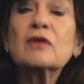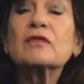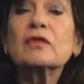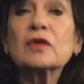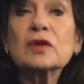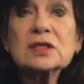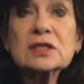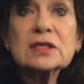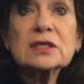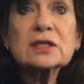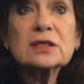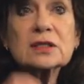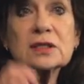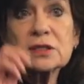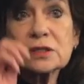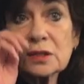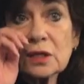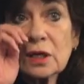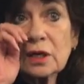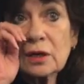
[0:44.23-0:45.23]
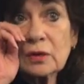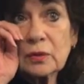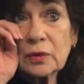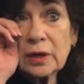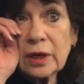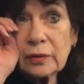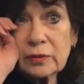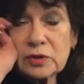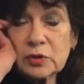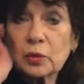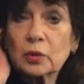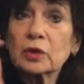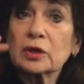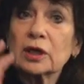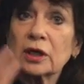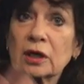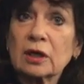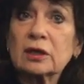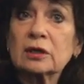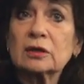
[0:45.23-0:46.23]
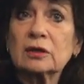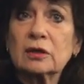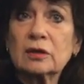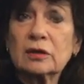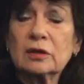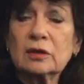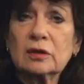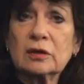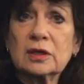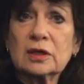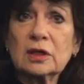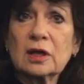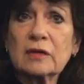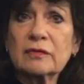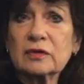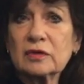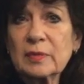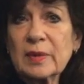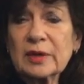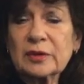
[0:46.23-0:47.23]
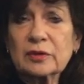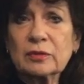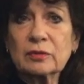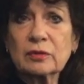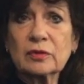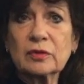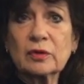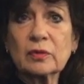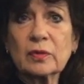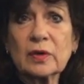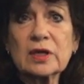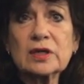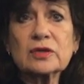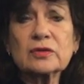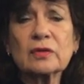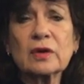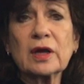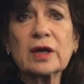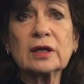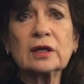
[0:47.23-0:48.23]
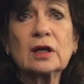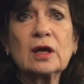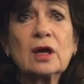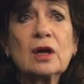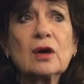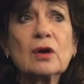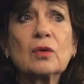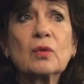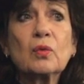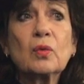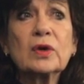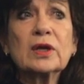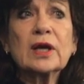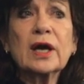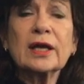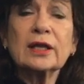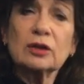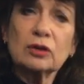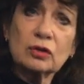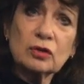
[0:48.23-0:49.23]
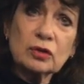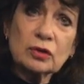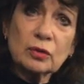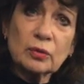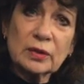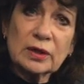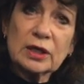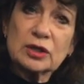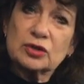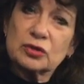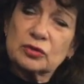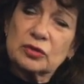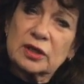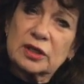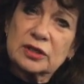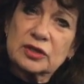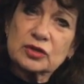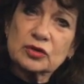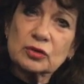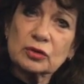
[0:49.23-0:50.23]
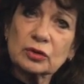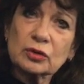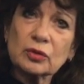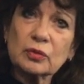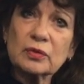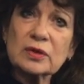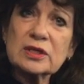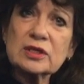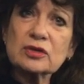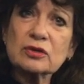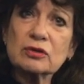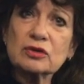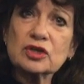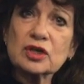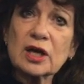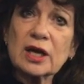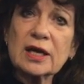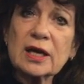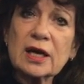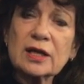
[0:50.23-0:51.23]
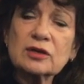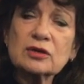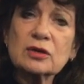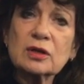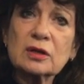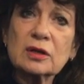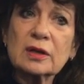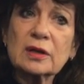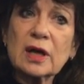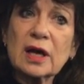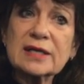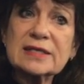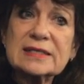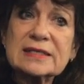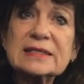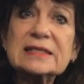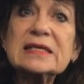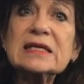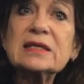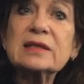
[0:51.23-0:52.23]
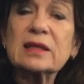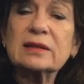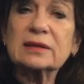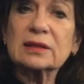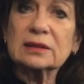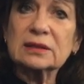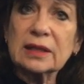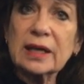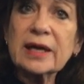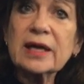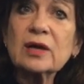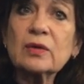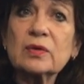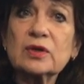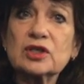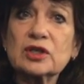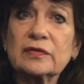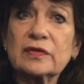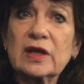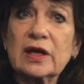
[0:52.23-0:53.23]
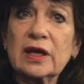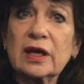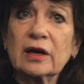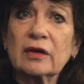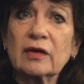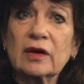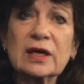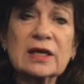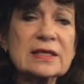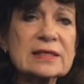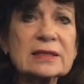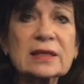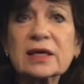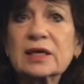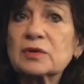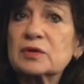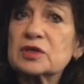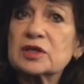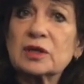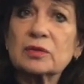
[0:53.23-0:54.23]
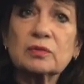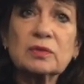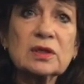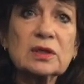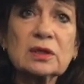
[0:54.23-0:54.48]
For instance, when I was working on the novel about the race riot, when I do the historical research, I see that the language of the era is language that